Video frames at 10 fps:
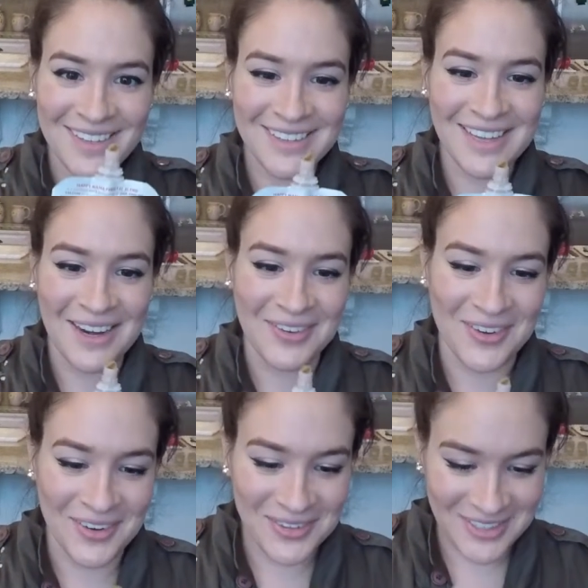It's kind of
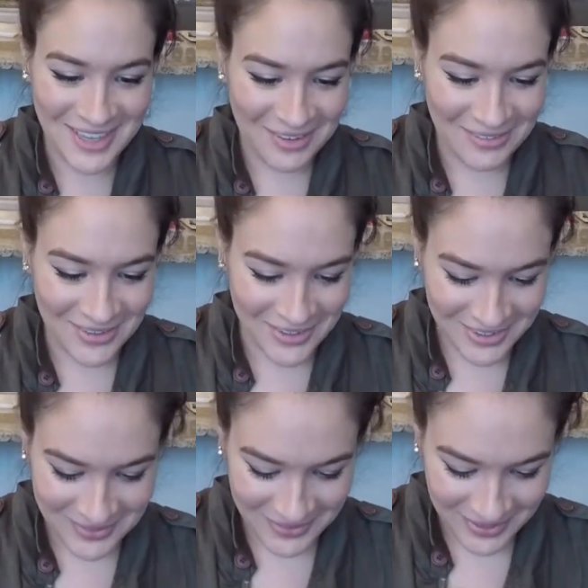gross at
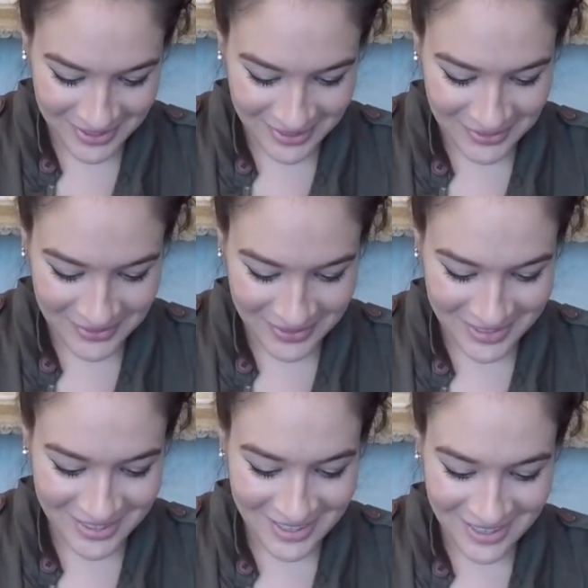first, but hopefully.